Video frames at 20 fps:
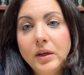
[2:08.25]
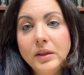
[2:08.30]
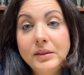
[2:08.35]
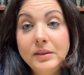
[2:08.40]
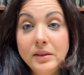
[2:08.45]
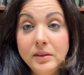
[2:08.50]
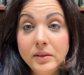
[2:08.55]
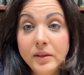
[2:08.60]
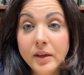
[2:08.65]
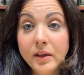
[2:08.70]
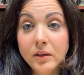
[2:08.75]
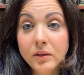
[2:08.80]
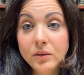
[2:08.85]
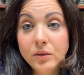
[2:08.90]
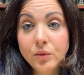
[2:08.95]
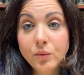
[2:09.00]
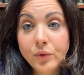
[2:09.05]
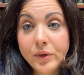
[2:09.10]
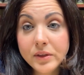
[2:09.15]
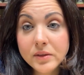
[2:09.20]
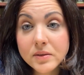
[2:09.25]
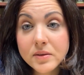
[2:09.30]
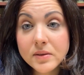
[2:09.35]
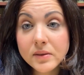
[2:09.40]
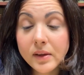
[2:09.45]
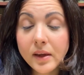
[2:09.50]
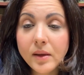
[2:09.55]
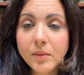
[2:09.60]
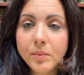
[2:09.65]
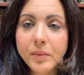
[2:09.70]
detailed written
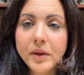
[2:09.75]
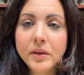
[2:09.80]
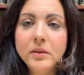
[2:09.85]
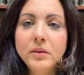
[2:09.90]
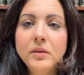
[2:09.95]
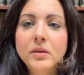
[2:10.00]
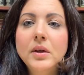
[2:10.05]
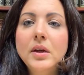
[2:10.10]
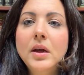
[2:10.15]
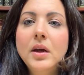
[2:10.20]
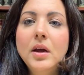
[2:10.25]
statement,